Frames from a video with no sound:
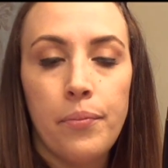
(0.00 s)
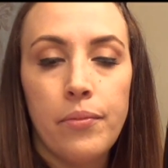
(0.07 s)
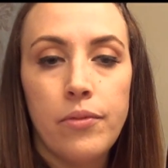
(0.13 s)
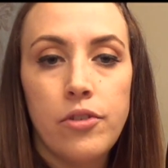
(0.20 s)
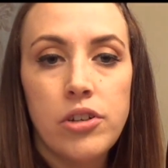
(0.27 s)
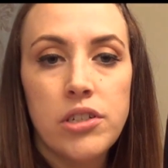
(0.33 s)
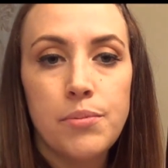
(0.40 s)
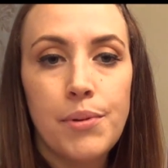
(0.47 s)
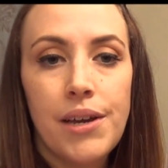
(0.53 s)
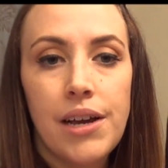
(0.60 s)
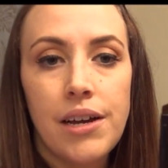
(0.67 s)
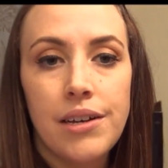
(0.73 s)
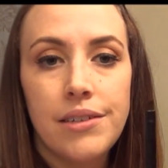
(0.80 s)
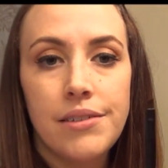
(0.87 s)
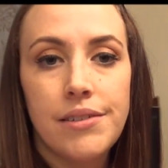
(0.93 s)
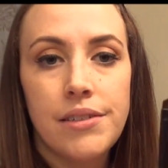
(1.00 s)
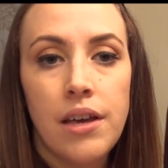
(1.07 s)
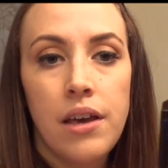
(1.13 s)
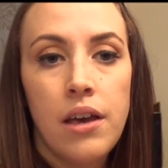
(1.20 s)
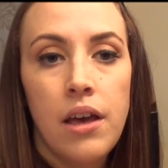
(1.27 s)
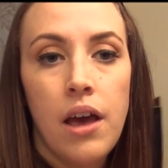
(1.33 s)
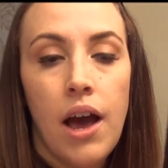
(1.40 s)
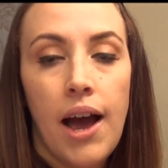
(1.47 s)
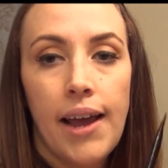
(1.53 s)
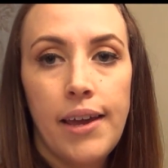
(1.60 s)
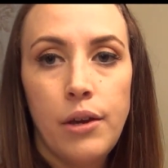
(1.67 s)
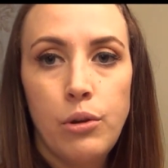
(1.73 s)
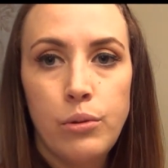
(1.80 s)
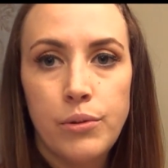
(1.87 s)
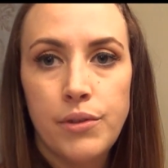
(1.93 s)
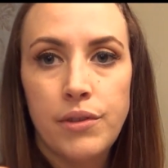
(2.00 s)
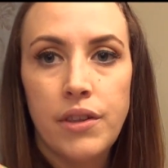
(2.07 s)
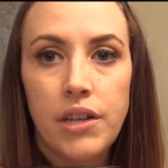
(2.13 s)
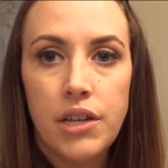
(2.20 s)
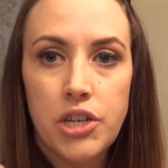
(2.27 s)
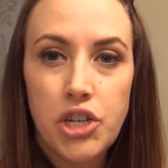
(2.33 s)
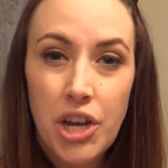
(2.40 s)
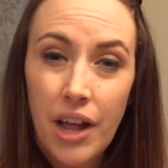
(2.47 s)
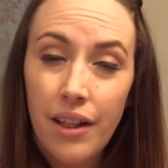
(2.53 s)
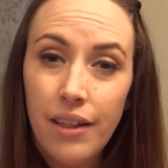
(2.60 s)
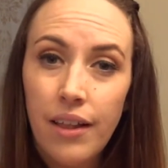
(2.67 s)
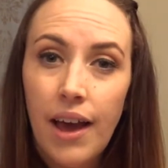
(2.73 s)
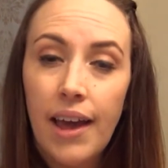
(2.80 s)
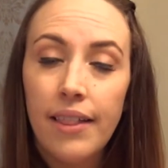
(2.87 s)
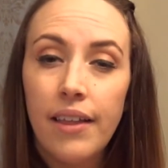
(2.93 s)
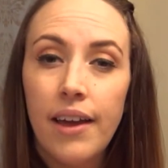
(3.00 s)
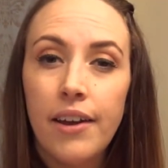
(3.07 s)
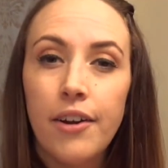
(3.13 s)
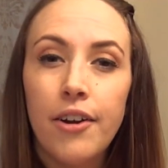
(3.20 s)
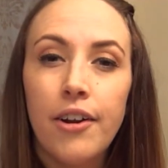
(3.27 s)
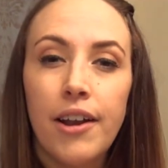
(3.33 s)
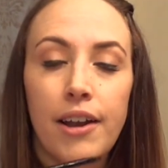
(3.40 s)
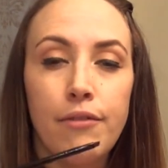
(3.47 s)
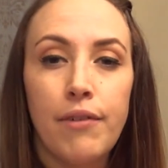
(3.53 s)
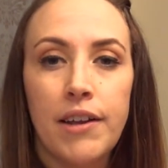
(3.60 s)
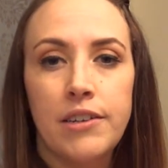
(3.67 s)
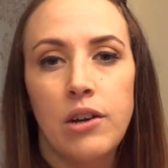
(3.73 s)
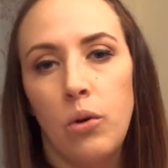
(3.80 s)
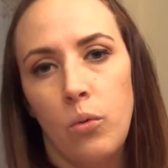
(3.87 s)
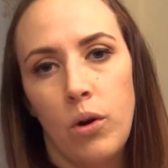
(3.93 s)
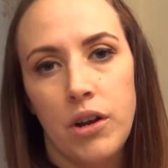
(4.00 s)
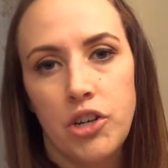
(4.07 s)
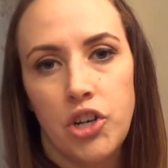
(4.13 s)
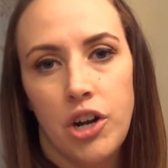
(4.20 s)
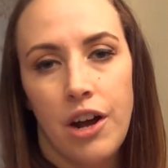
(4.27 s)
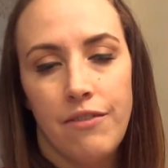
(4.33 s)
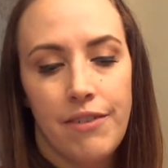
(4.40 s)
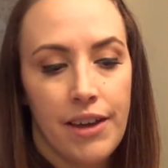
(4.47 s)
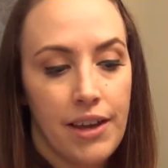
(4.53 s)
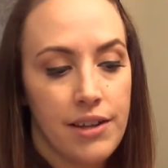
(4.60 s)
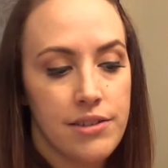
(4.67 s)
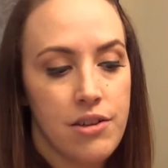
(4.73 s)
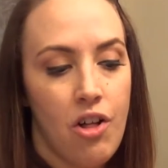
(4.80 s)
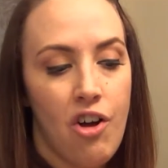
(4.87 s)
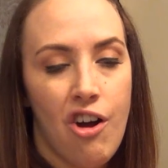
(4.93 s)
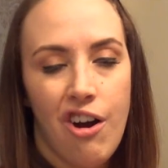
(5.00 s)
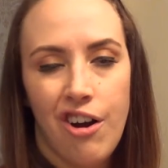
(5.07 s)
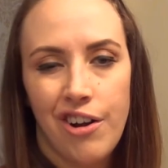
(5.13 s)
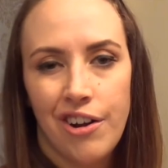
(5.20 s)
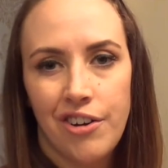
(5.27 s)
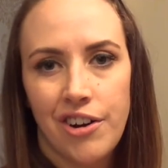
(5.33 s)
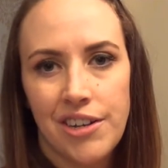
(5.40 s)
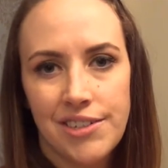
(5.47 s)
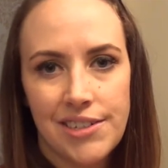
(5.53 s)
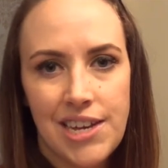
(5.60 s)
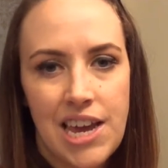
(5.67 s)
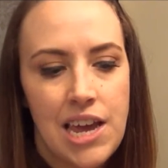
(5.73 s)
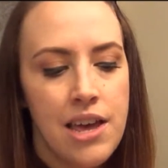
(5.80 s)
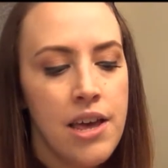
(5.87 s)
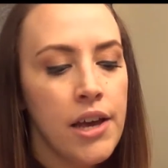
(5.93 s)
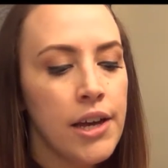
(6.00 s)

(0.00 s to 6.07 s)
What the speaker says: just because I use the gel eyeliner, and if I don't wash it off it gets all hard and crusty.